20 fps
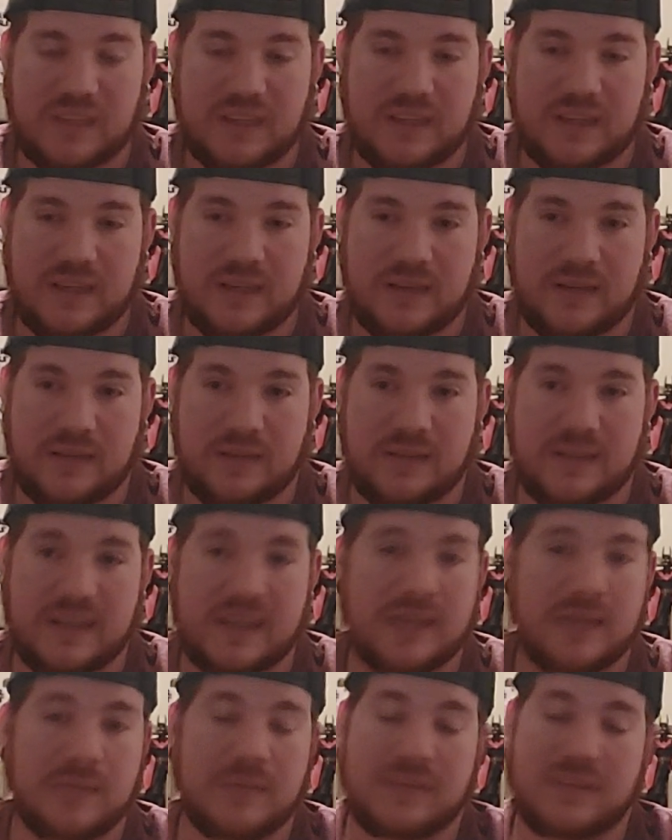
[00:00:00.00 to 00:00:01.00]
The
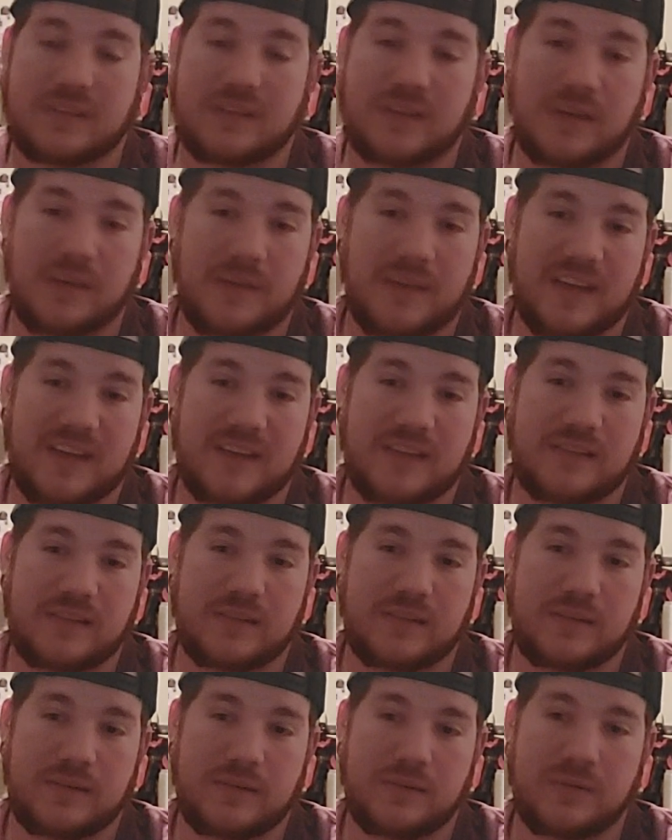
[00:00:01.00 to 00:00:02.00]
enemies come at
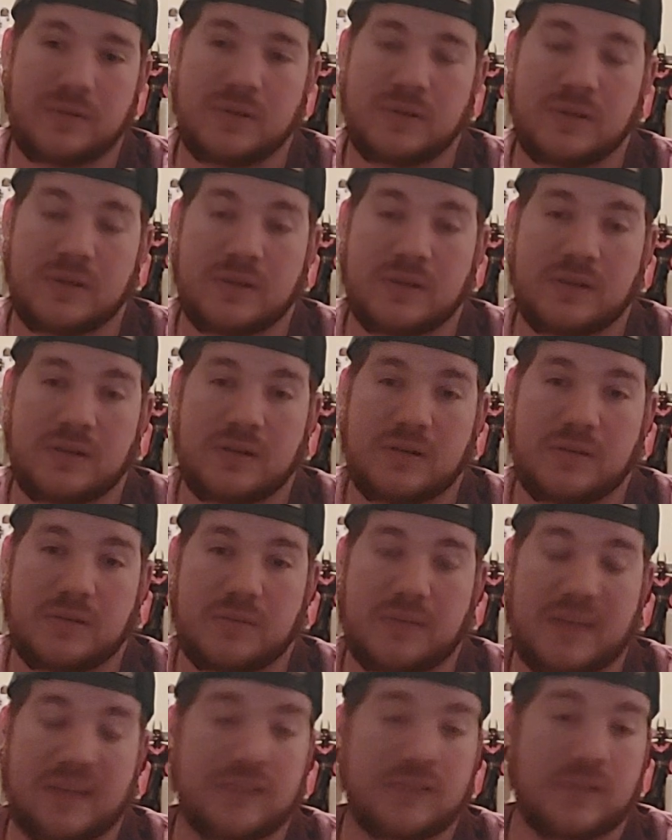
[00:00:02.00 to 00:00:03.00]
you
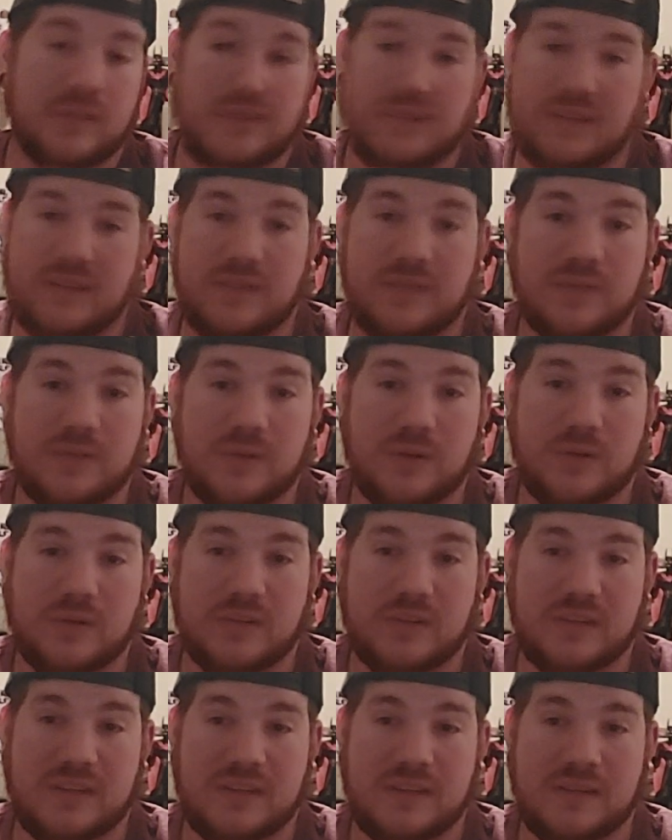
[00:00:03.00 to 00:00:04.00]
based on the
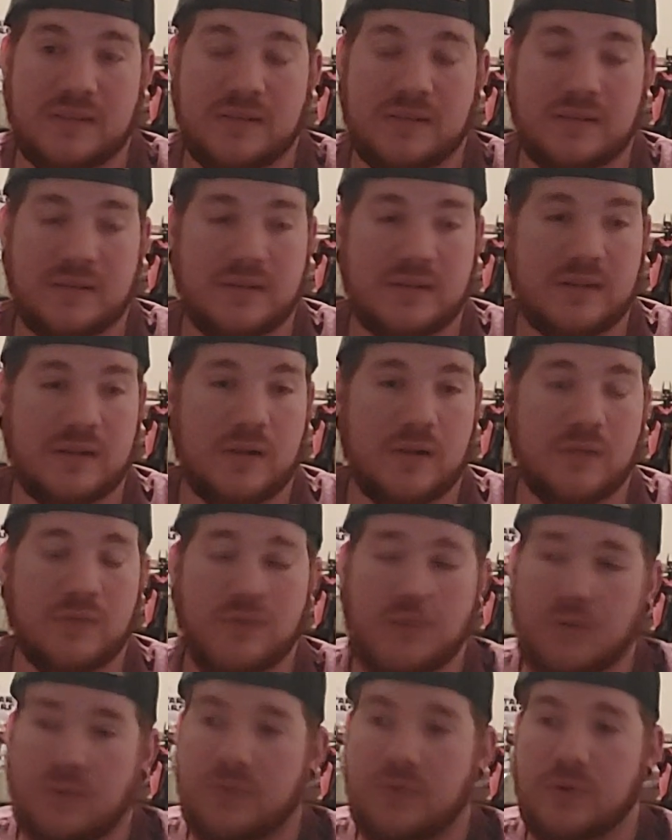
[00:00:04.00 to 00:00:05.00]
difficulty,
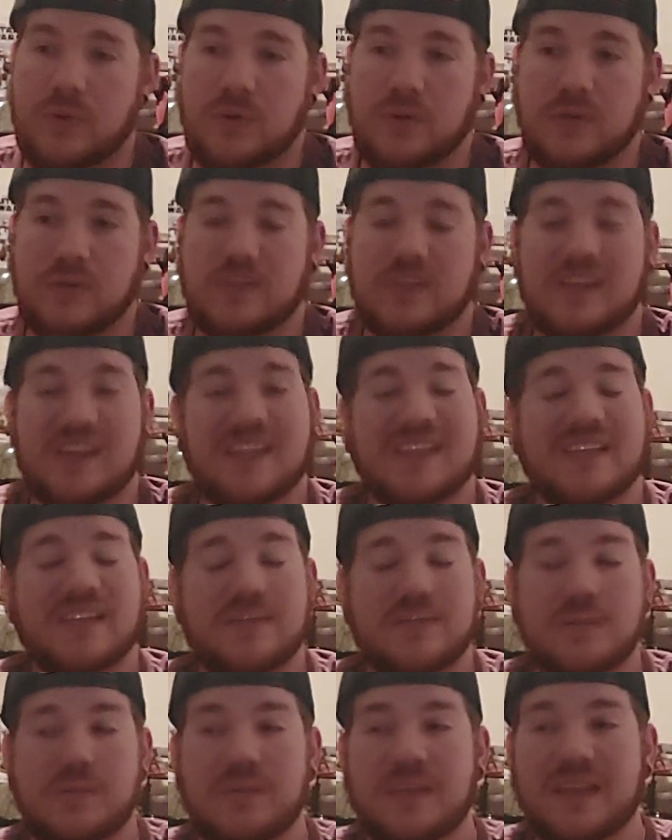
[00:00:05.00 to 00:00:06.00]
full force. And then
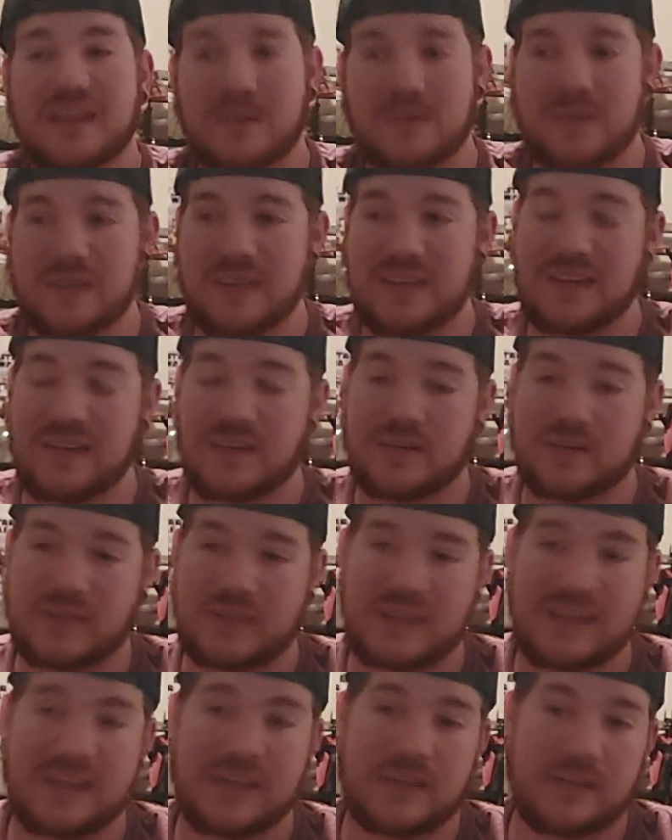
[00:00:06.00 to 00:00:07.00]
if you play it on
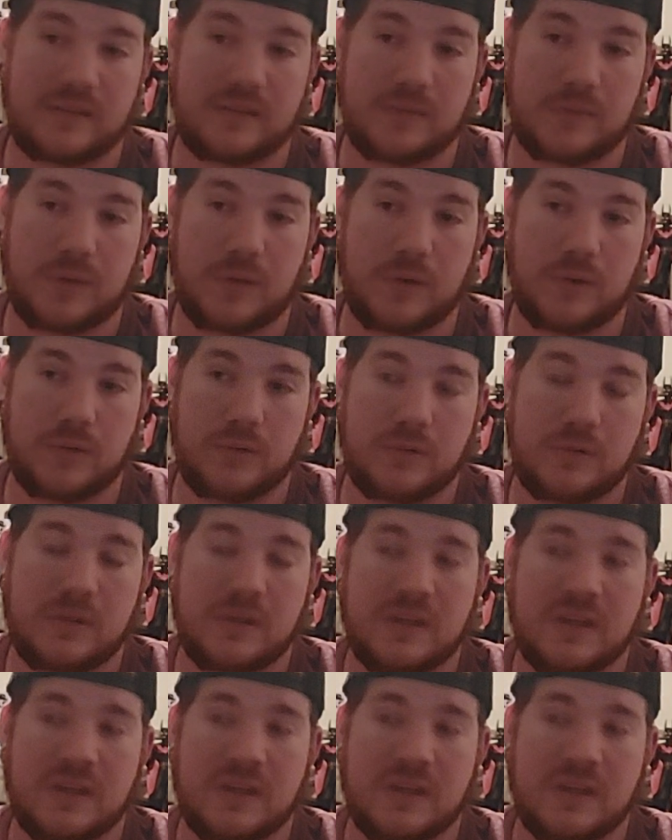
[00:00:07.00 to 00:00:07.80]
the easy mode,